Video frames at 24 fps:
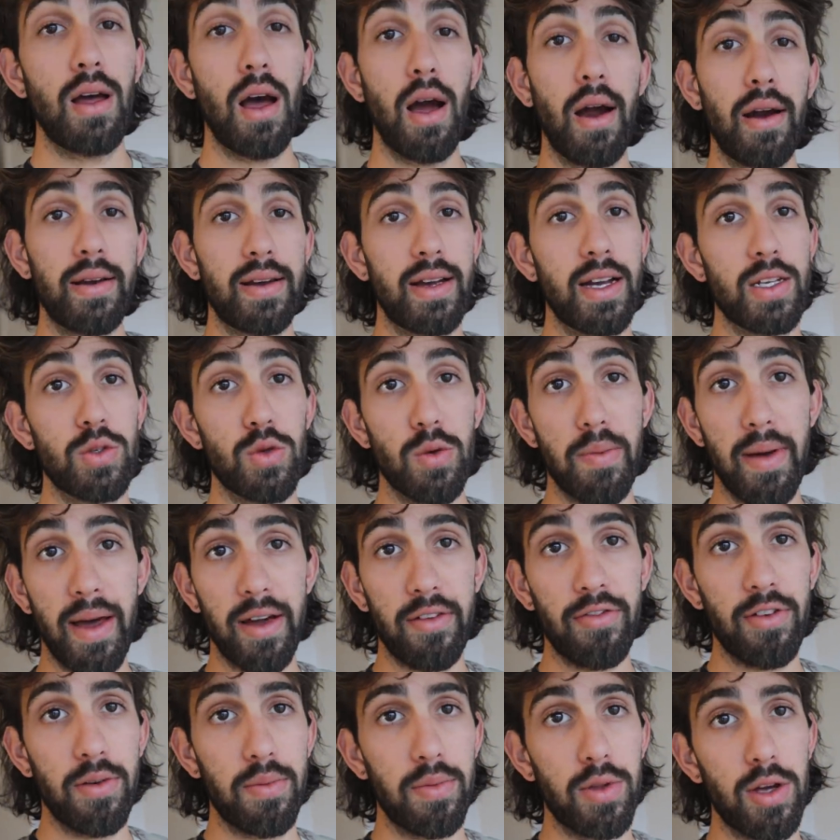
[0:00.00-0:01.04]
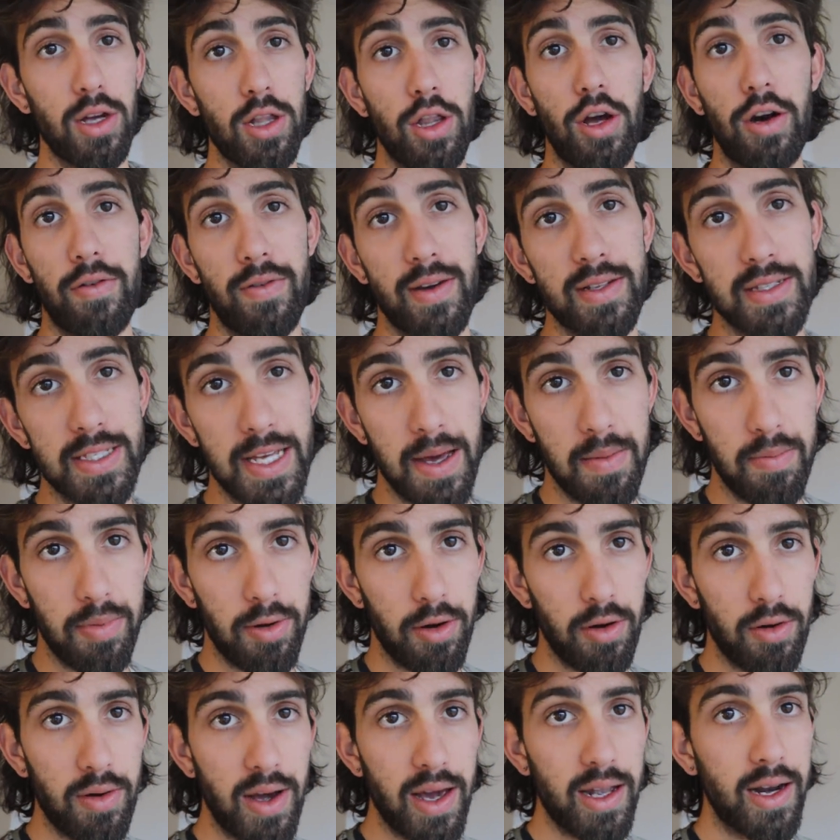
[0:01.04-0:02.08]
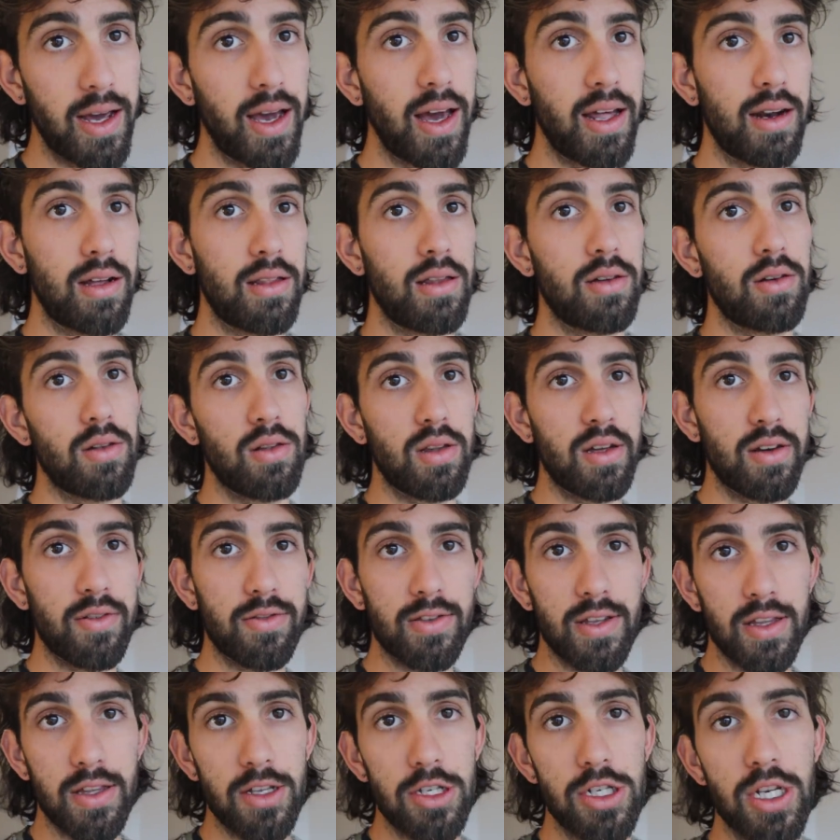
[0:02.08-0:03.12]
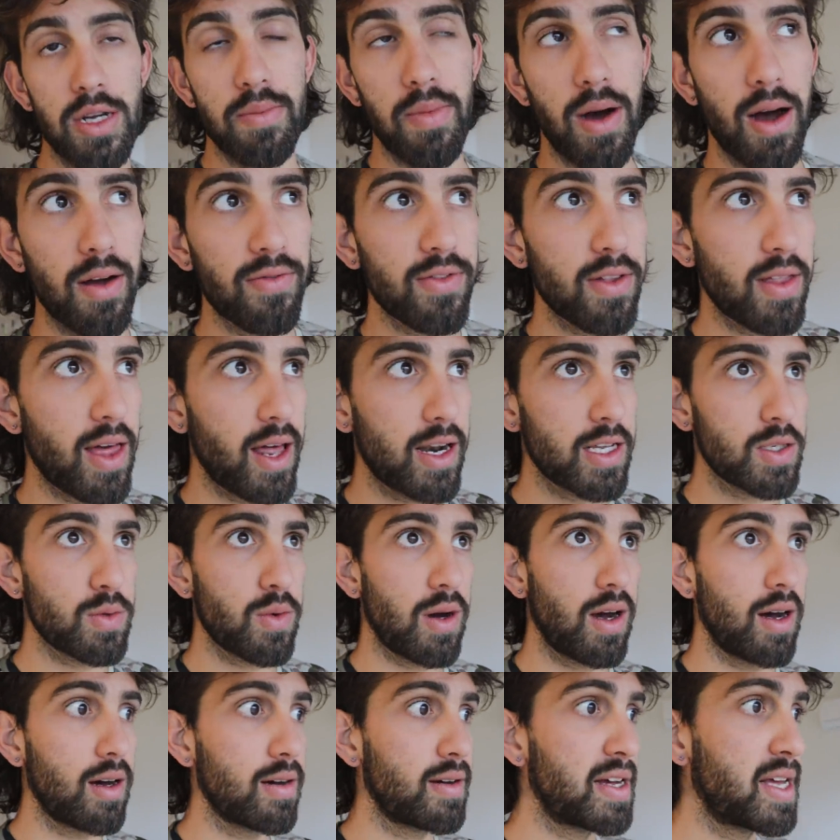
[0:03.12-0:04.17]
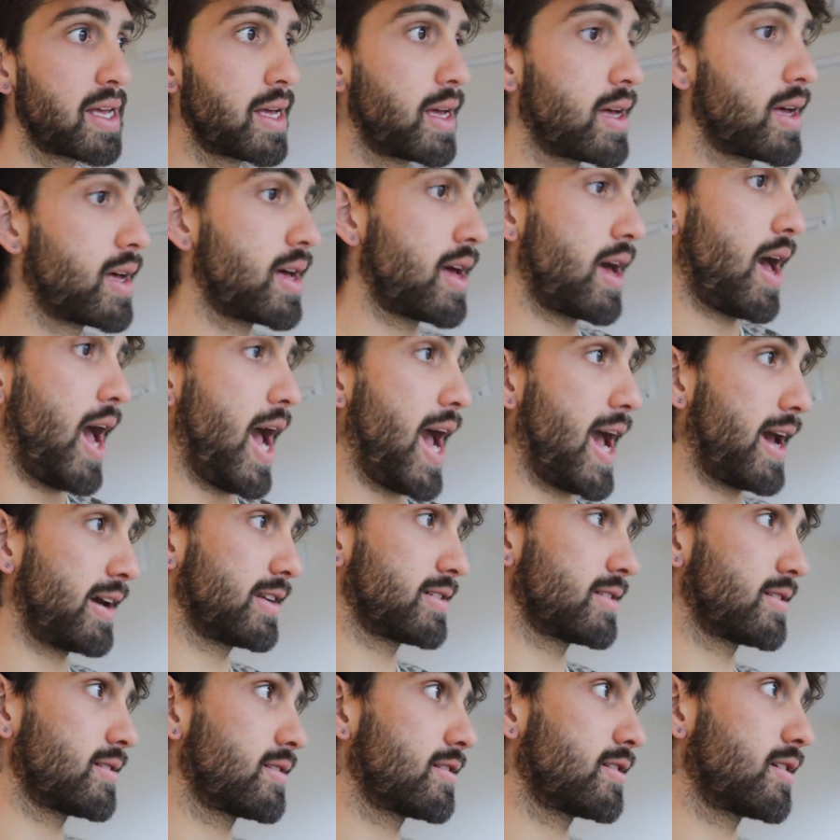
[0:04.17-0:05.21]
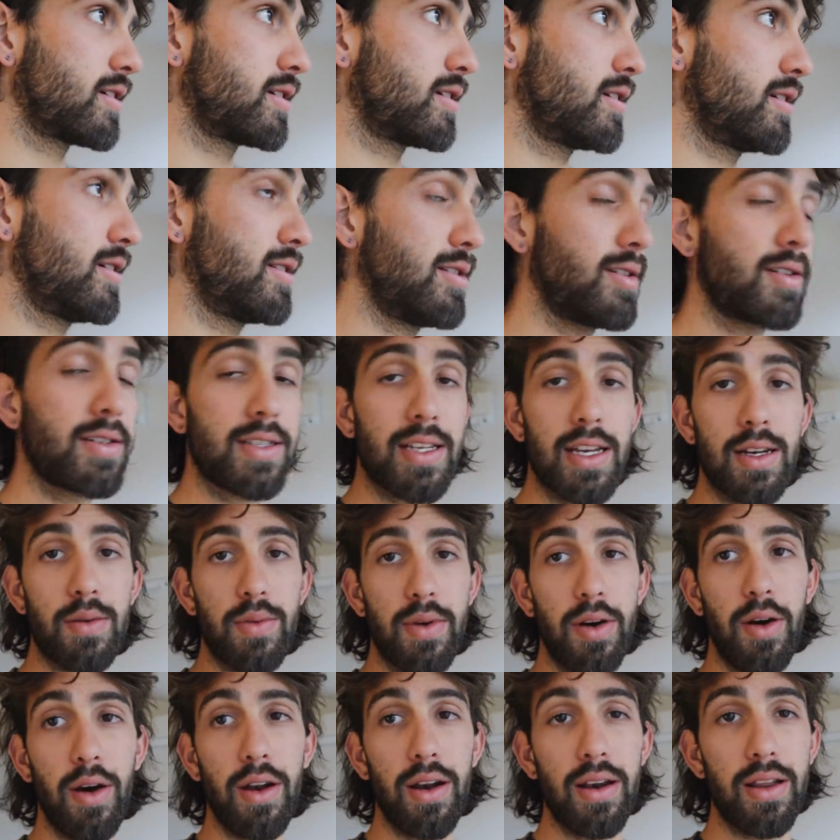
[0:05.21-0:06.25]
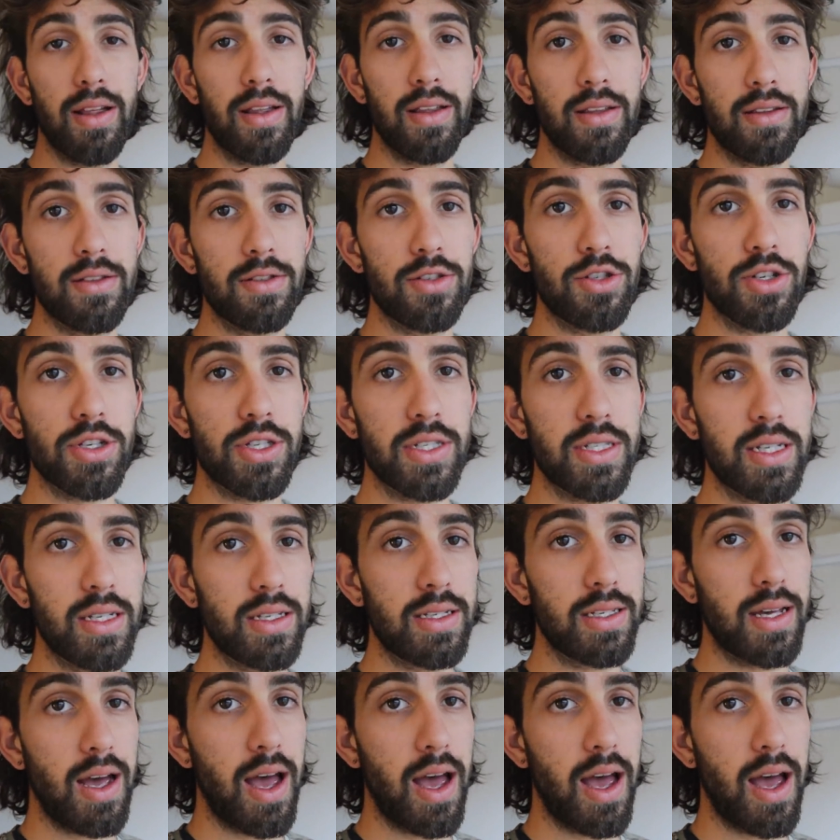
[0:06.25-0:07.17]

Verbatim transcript: All right, guys, we're back from the long run tempo, and I had a little lift in the gym after that as well. And it looks like we got it in just in